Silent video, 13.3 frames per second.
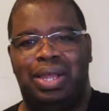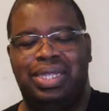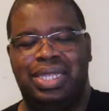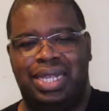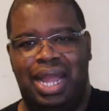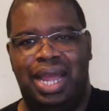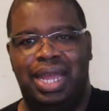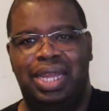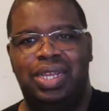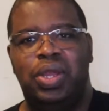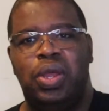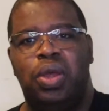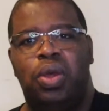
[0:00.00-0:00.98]
Stine,
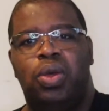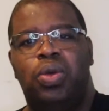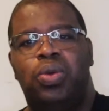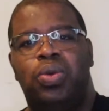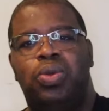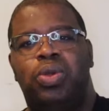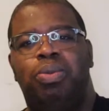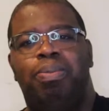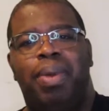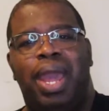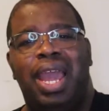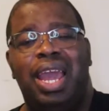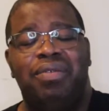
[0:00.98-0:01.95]
who you
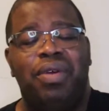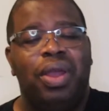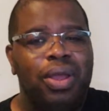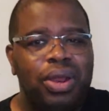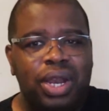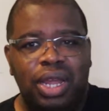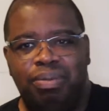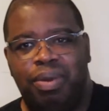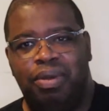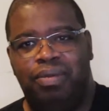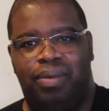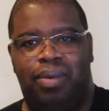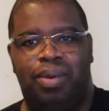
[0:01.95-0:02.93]
may have heard of
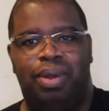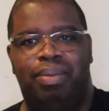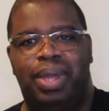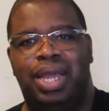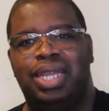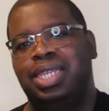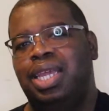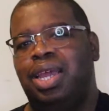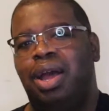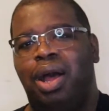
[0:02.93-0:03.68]
before because he